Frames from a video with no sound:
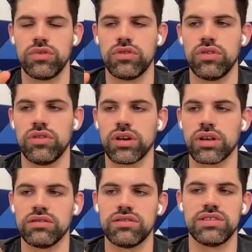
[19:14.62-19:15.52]

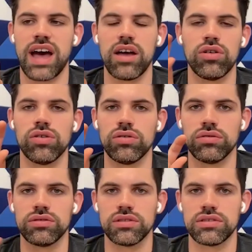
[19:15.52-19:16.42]
looking tile
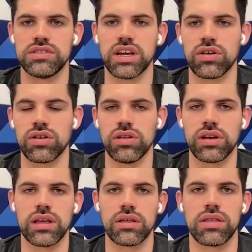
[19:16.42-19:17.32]
sticker
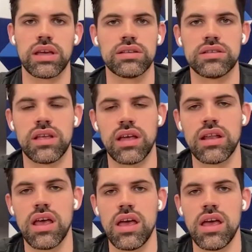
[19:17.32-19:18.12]
looking things that